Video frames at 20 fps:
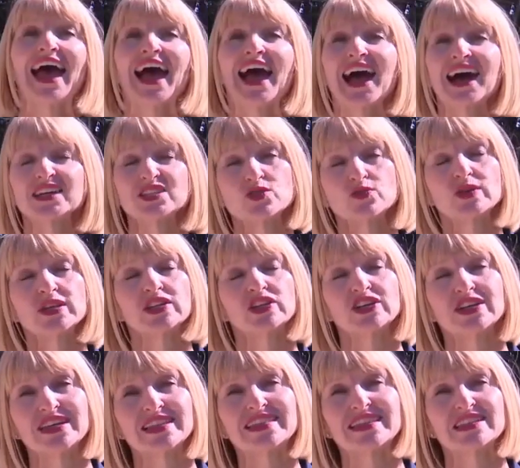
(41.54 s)
As we look
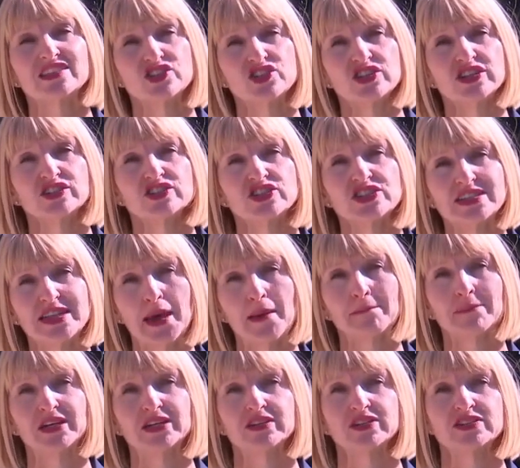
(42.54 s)
at this year's
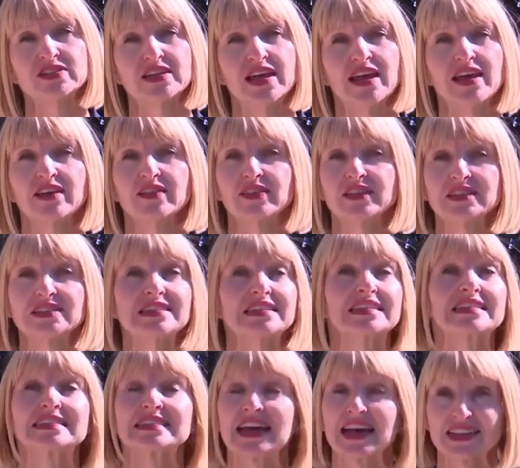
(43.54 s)
numbers and the
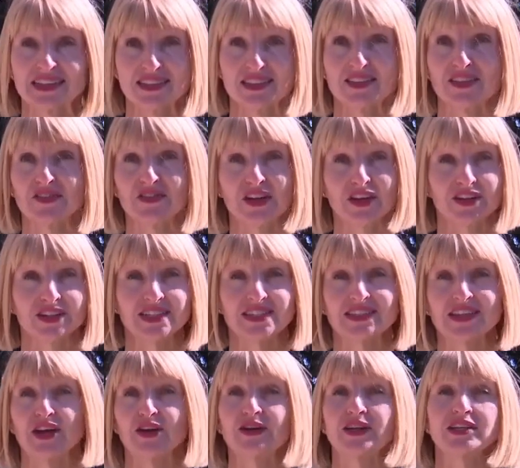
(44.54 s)
success in the various
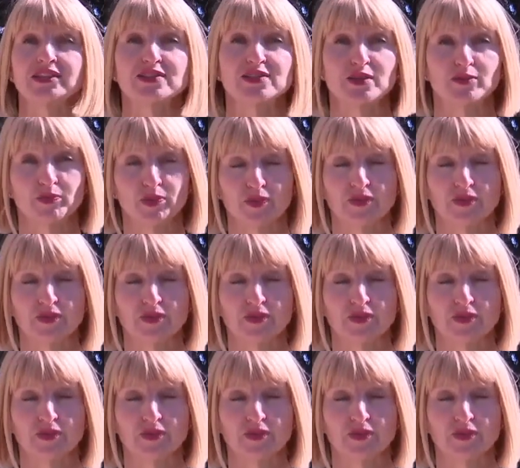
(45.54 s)
areas, the,